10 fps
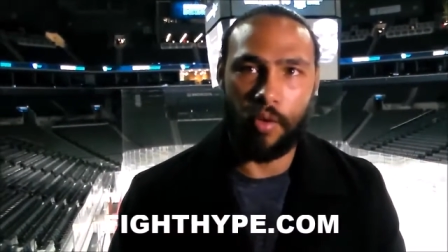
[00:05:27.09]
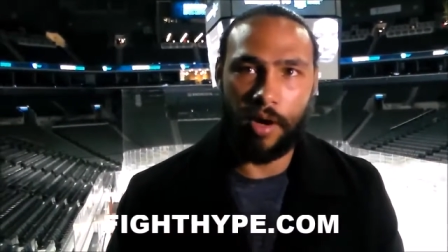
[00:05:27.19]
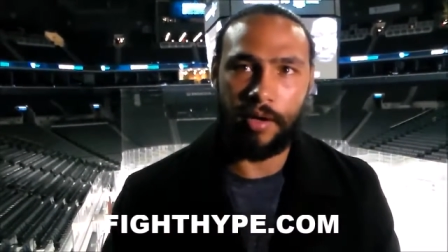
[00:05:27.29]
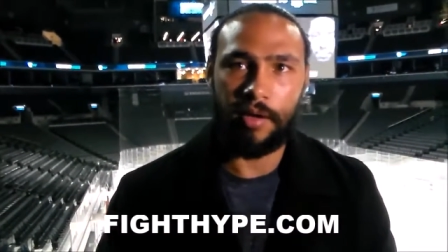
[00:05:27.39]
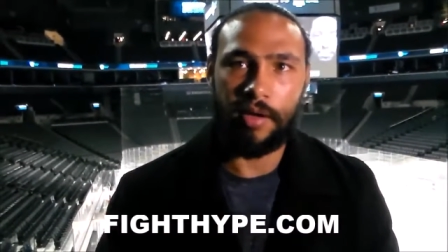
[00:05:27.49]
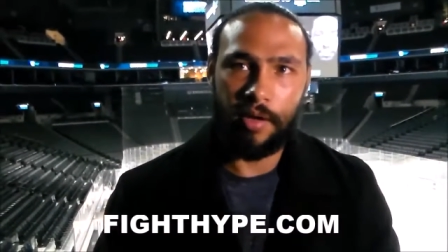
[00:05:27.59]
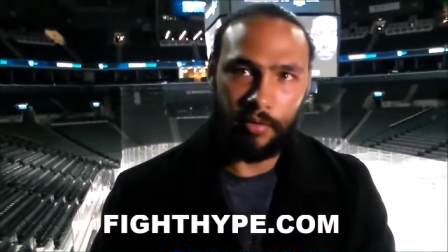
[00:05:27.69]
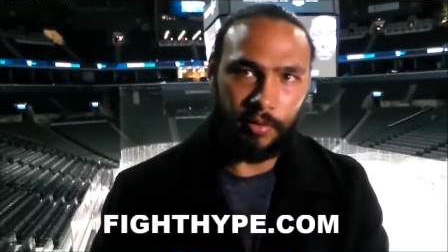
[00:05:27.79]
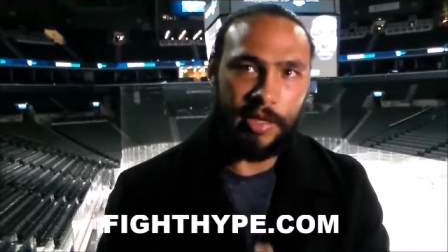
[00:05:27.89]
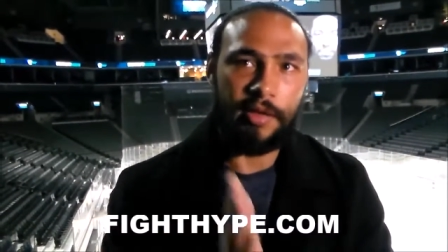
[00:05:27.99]
One
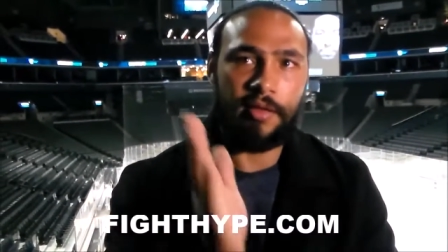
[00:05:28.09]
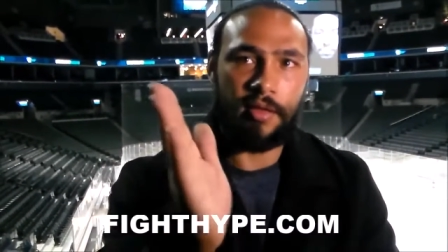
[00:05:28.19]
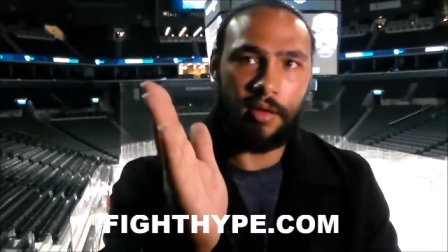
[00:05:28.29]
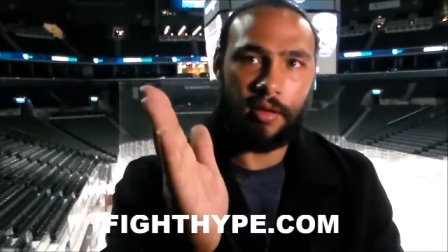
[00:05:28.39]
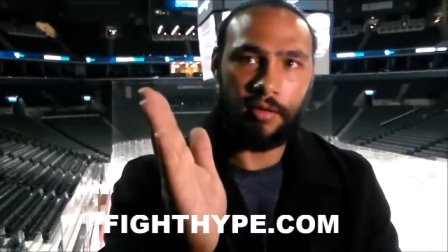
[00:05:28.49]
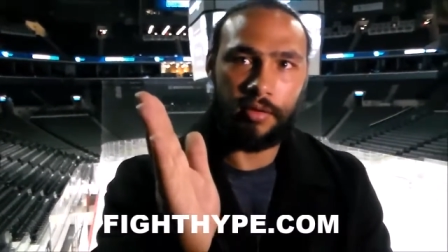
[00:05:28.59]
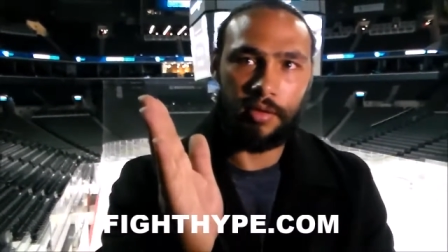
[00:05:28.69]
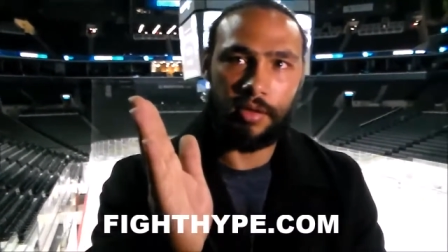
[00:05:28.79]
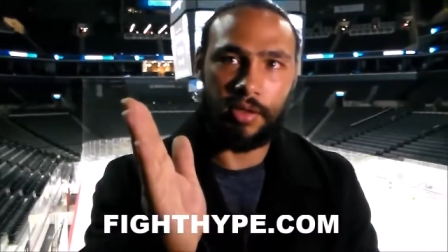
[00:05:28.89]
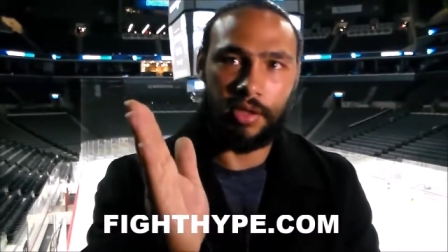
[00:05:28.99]
leads
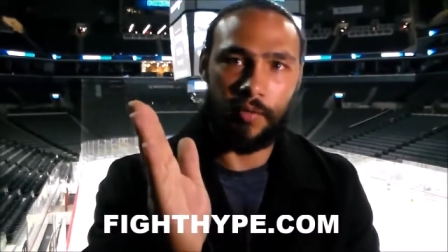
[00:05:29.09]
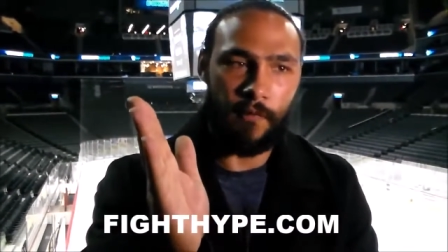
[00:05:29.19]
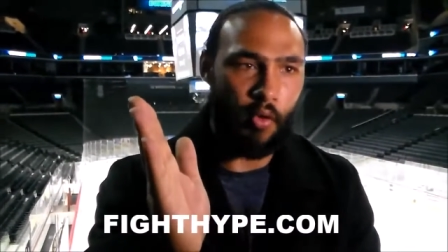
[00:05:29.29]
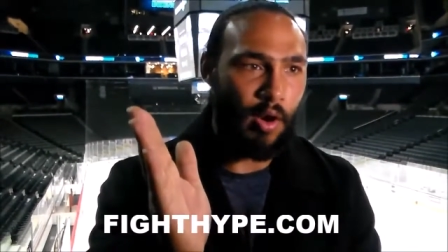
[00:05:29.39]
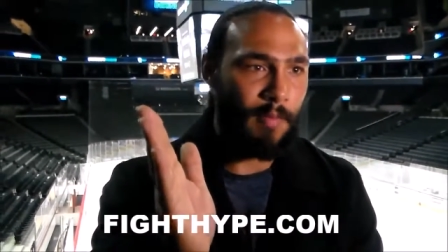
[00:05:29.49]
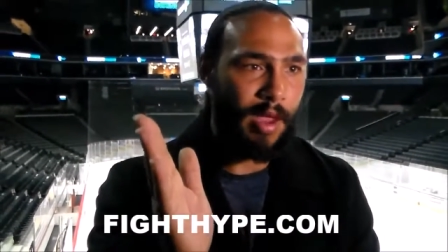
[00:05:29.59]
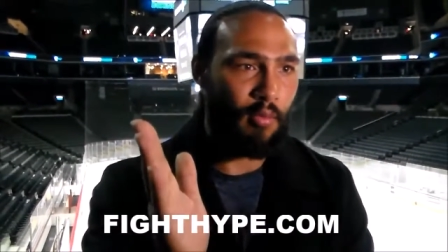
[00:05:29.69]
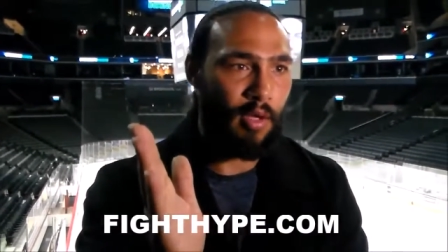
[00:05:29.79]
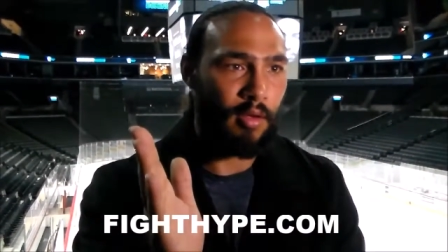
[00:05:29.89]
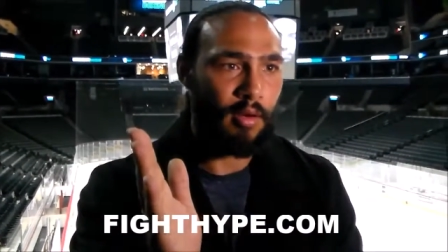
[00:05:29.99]
to Floyd
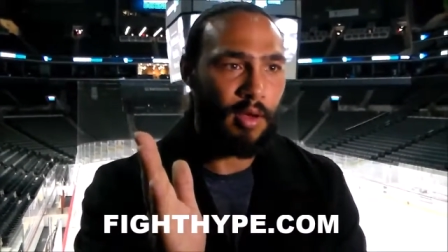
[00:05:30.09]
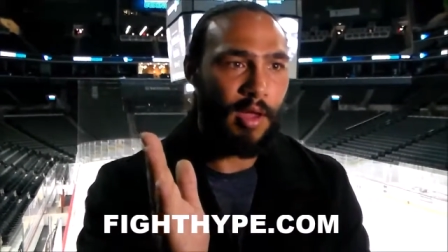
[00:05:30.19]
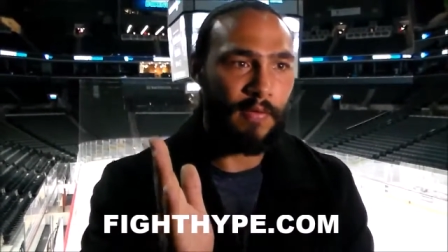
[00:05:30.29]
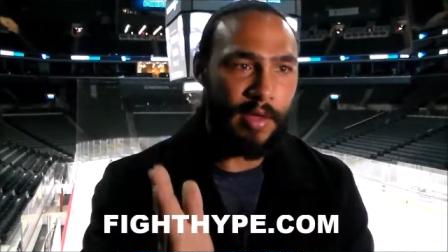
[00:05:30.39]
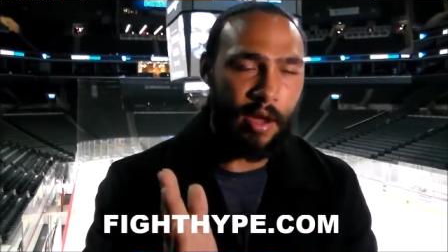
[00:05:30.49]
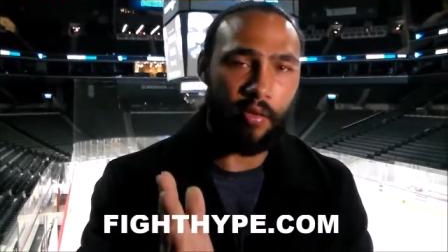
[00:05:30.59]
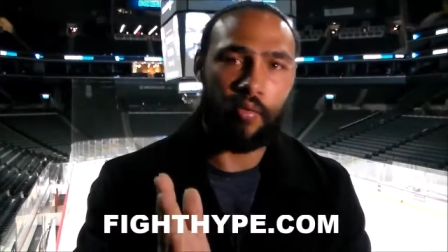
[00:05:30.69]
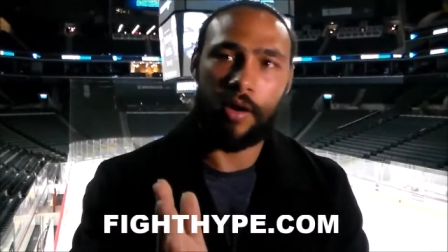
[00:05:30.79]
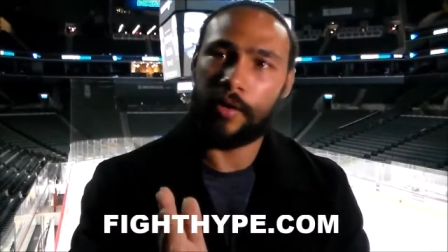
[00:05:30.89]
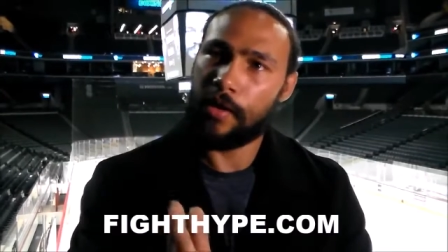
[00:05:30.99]
Mayweather, and the other
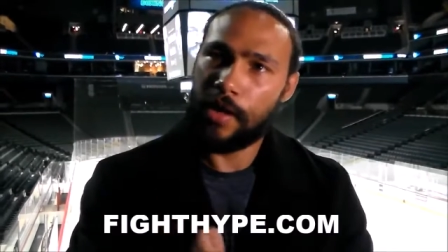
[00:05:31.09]
one